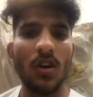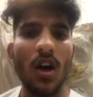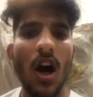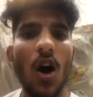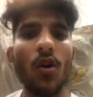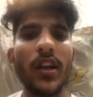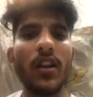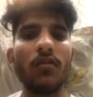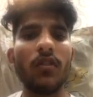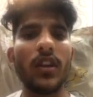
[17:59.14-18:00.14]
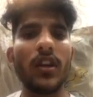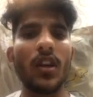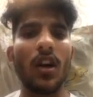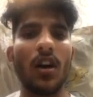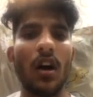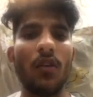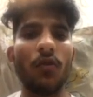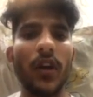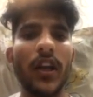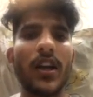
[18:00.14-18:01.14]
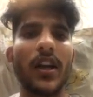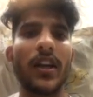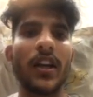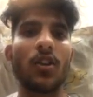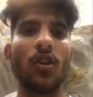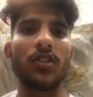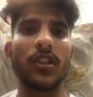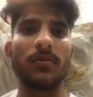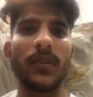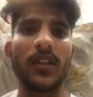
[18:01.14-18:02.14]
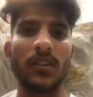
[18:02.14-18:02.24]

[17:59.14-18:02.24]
how can we awake our unconscious mind?